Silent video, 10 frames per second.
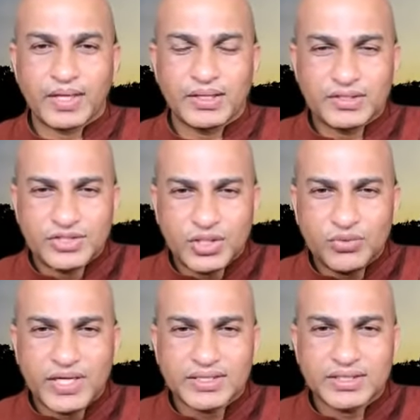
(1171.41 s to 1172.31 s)
The
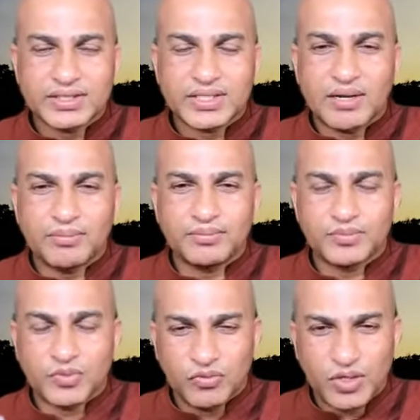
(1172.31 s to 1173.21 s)
situations come.
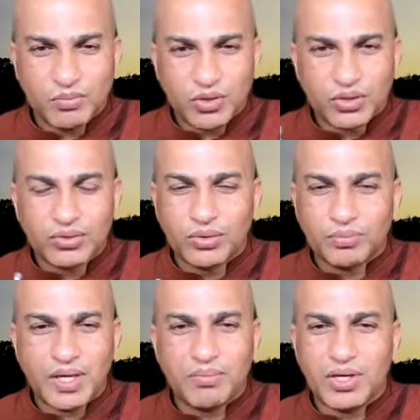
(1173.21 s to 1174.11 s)
We both
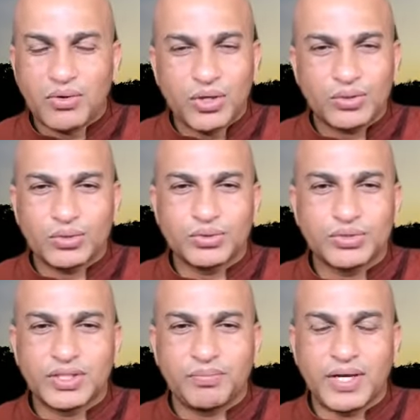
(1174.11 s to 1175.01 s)
may be going to lose
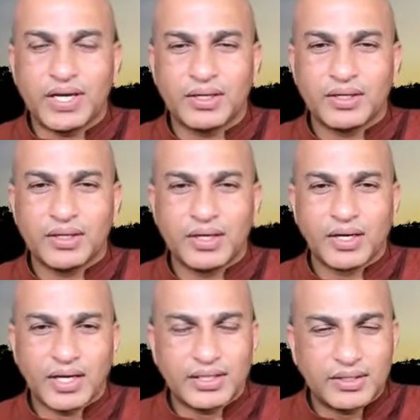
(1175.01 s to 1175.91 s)
the pen,
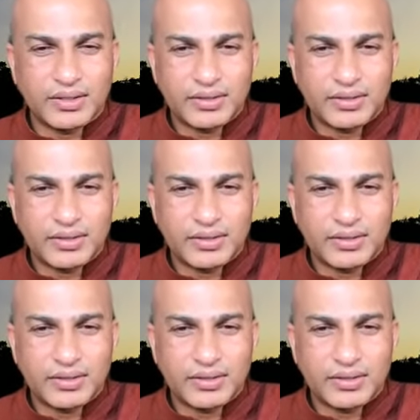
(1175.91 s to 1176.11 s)
and